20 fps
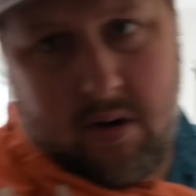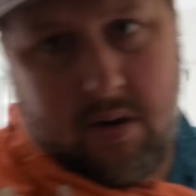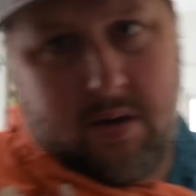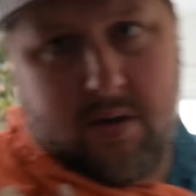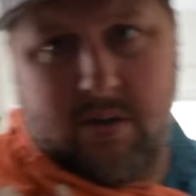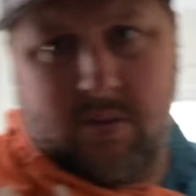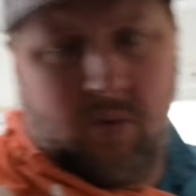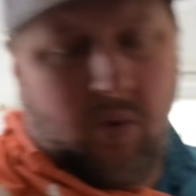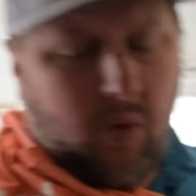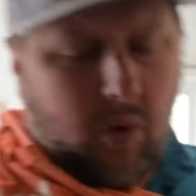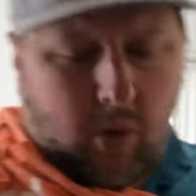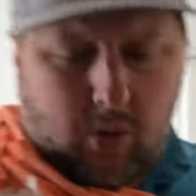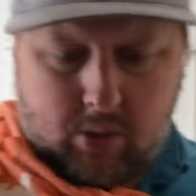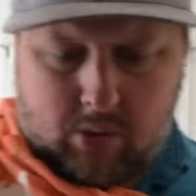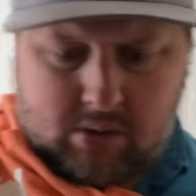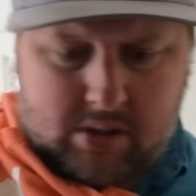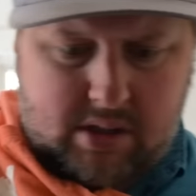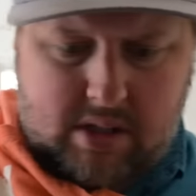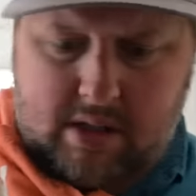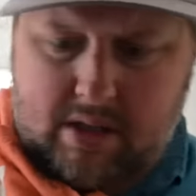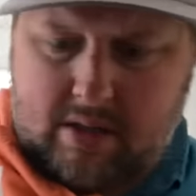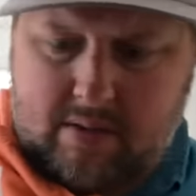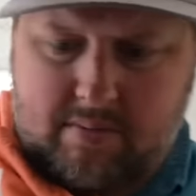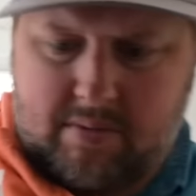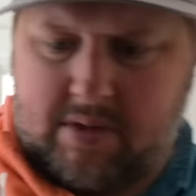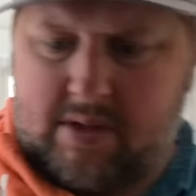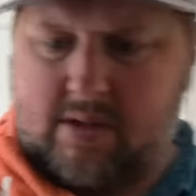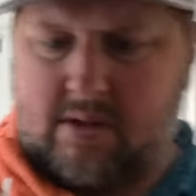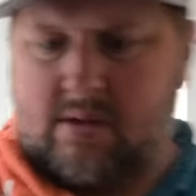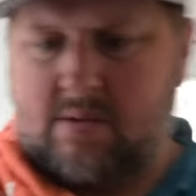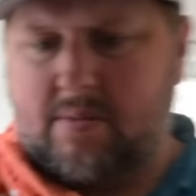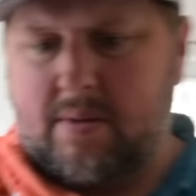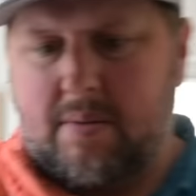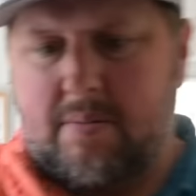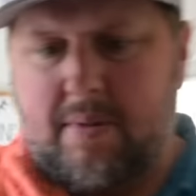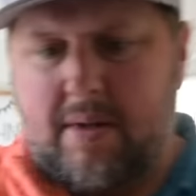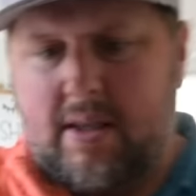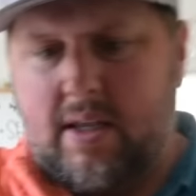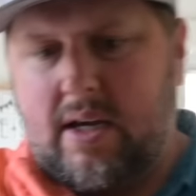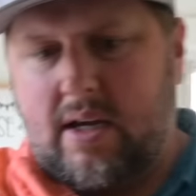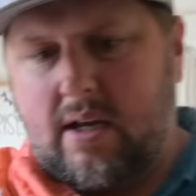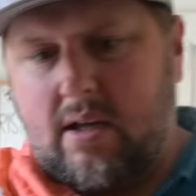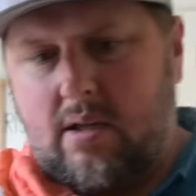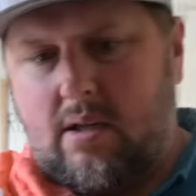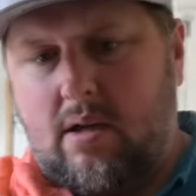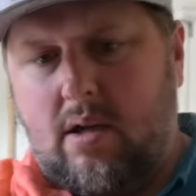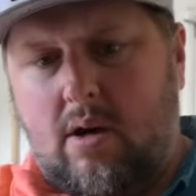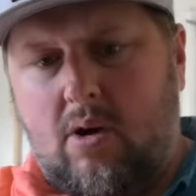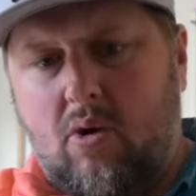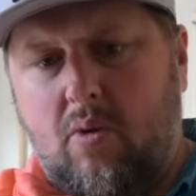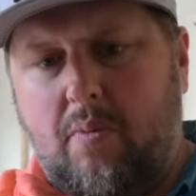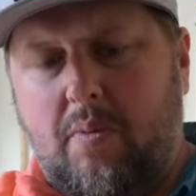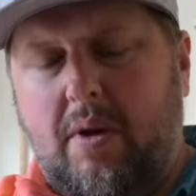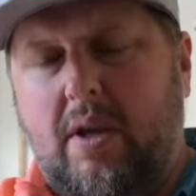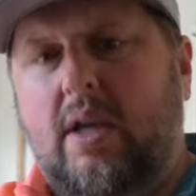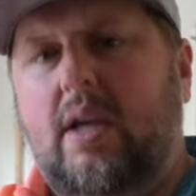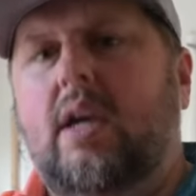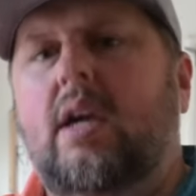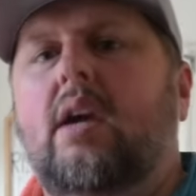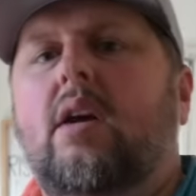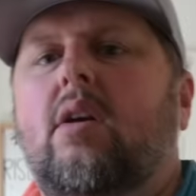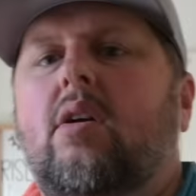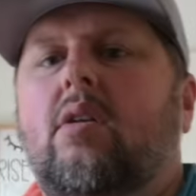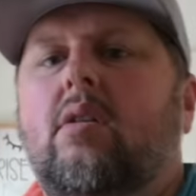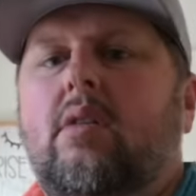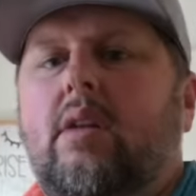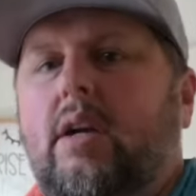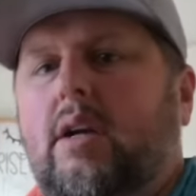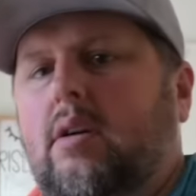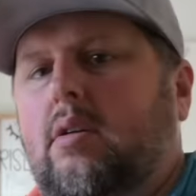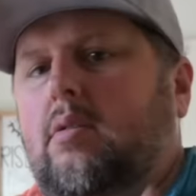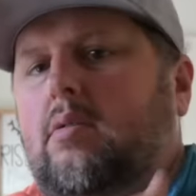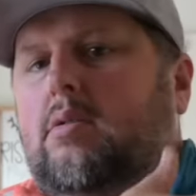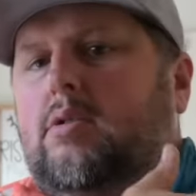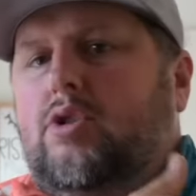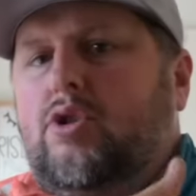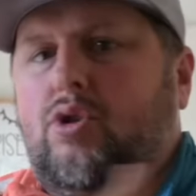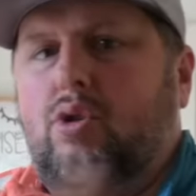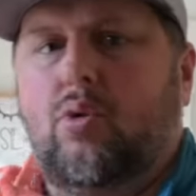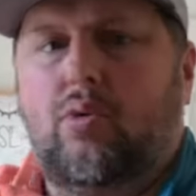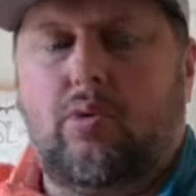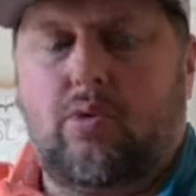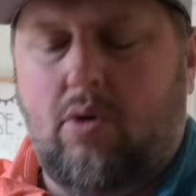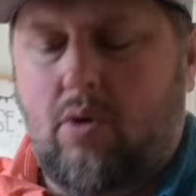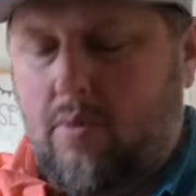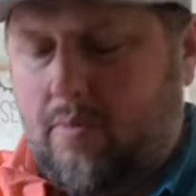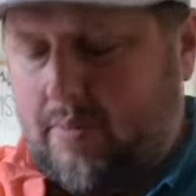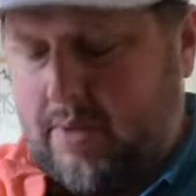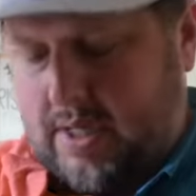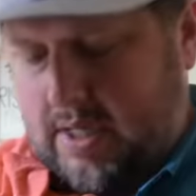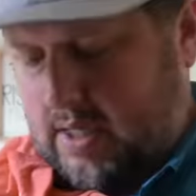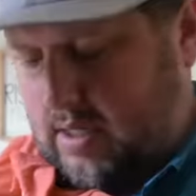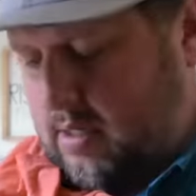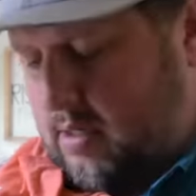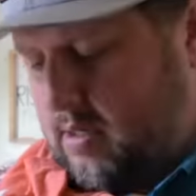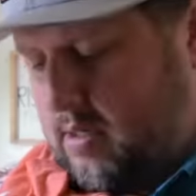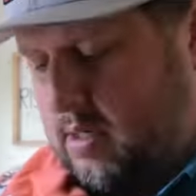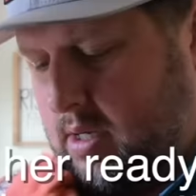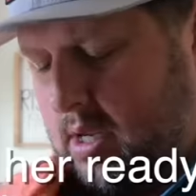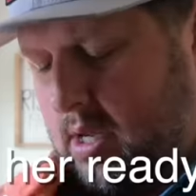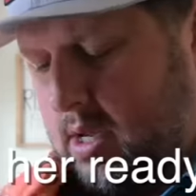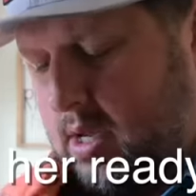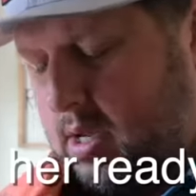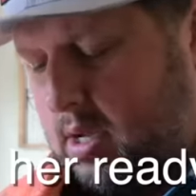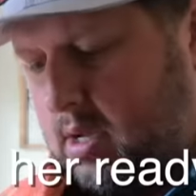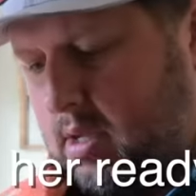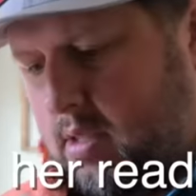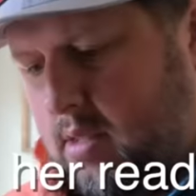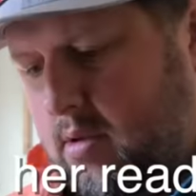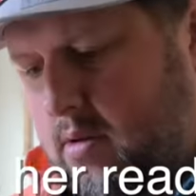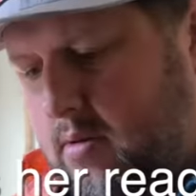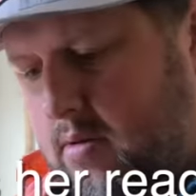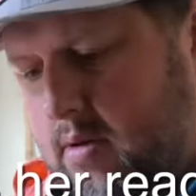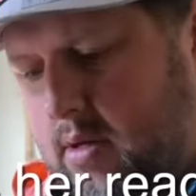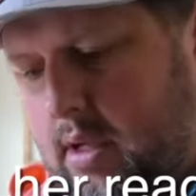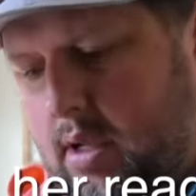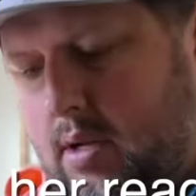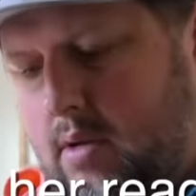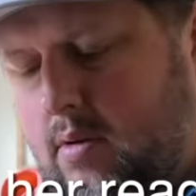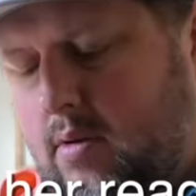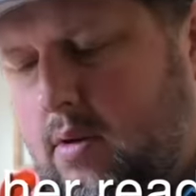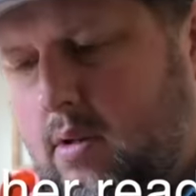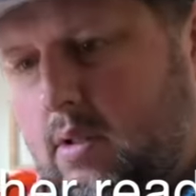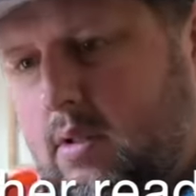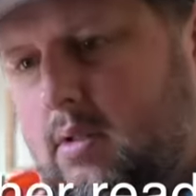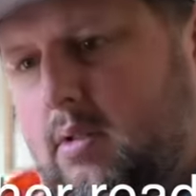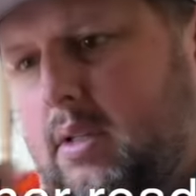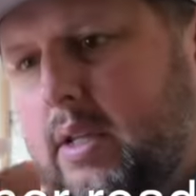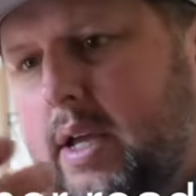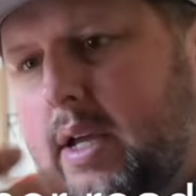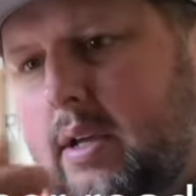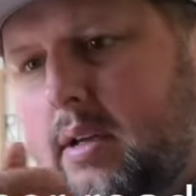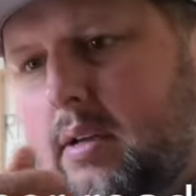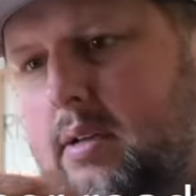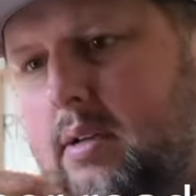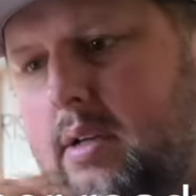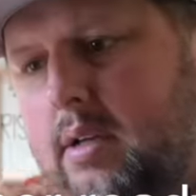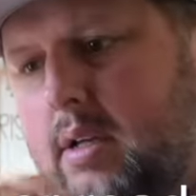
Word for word: There's more holes in them because there might be like a, an opening here, like a shoulder opening, and they're you know like